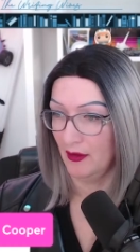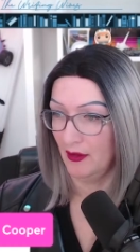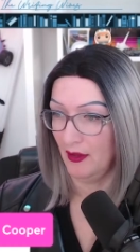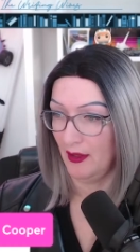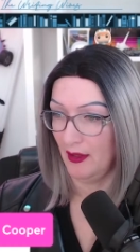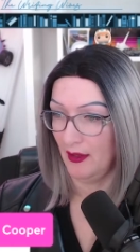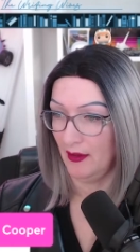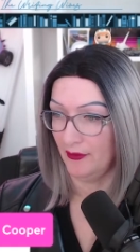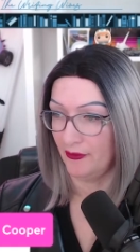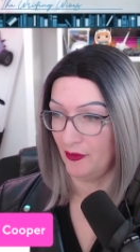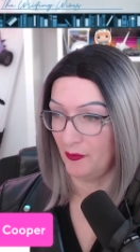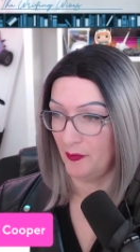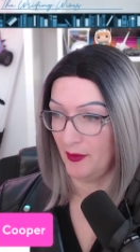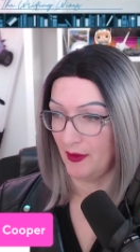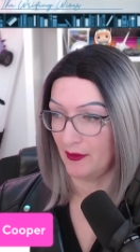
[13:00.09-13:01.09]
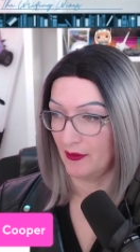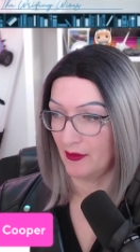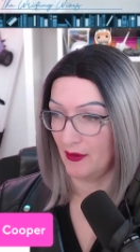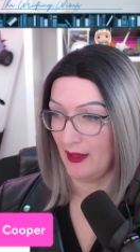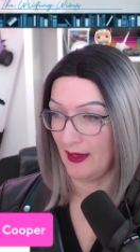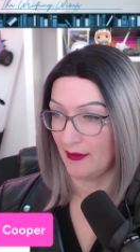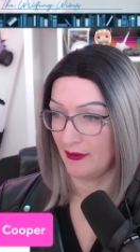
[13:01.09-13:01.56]
Let's just pick
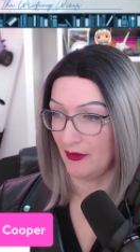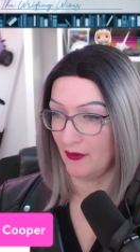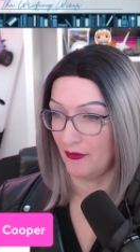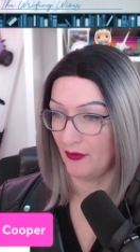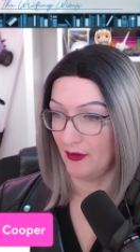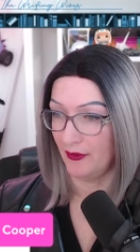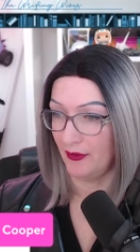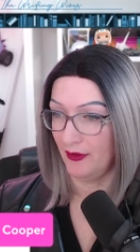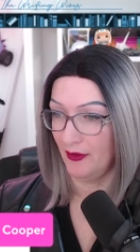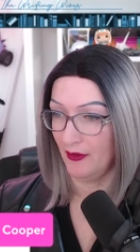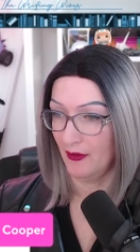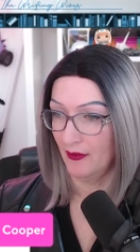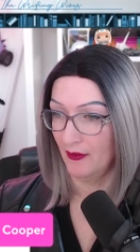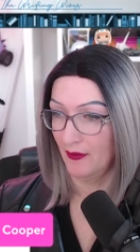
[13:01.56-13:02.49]
Galactic Frontier.